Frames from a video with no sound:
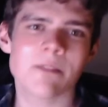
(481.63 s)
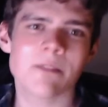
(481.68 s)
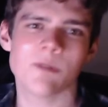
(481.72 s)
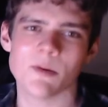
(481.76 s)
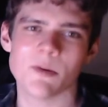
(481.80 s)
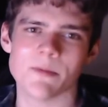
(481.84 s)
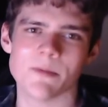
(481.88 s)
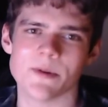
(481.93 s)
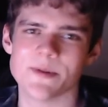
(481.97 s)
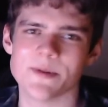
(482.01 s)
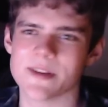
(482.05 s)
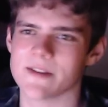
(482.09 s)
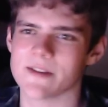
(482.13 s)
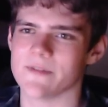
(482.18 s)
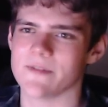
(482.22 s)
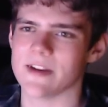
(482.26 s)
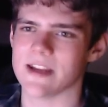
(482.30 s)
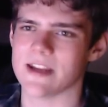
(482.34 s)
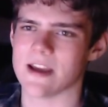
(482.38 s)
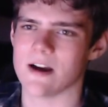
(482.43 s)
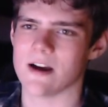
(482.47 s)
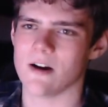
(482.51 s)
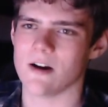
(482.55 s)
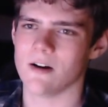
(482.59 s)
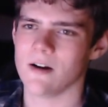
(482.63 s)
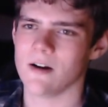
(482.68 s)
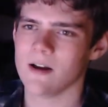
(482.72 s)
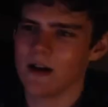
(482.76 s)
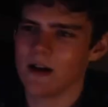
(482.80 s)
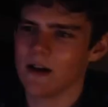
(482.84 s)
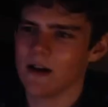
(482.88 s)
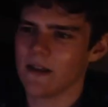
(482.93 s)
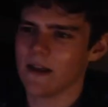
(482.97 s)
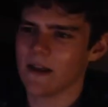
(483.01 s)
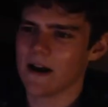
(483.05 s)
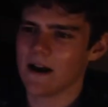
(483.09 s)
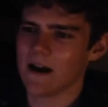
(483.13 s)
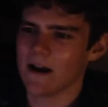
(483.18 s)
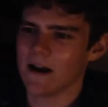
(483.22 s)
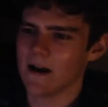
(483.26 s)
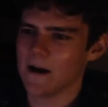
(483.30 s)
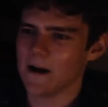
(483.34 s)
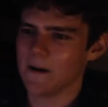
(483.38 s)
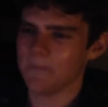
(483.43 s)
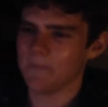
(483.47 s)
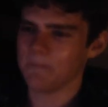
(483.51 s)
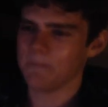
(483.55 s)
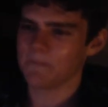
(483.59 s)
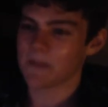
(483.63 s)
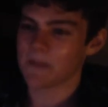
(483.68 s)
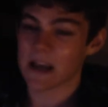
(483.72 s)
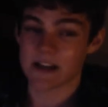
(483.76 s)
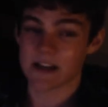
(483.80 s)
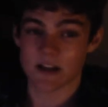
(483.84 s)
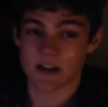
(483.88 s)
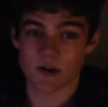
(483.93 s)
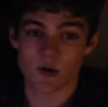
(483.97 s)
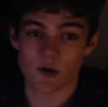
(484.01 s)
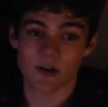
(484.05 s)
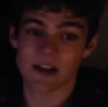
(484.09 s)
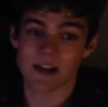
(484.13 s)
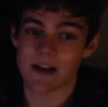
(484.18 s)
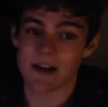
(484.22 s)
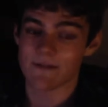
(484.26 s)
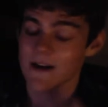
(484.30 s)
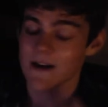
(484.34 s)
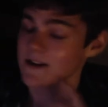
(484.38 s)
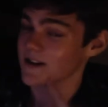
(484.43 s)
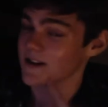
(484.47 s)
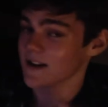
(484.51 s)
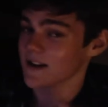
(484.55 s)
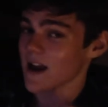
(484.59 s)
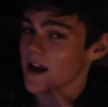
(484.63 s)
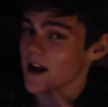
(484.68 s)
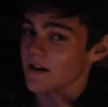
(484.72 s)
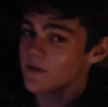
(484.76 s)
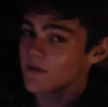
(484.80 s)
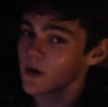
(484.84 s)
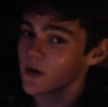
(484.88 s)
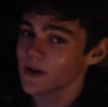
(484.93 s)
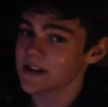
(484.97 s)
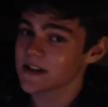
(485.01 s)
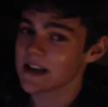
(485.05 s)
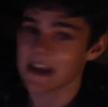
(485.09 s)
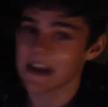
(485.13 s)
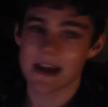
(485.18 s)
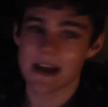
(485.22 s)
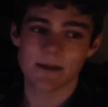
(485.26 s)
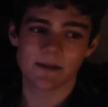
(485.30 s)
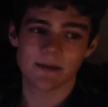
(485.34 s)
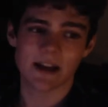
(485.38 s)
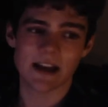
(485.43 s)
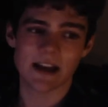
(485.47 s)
music video that um, XO Tour Llif3 has. And, and, of course, I can't play it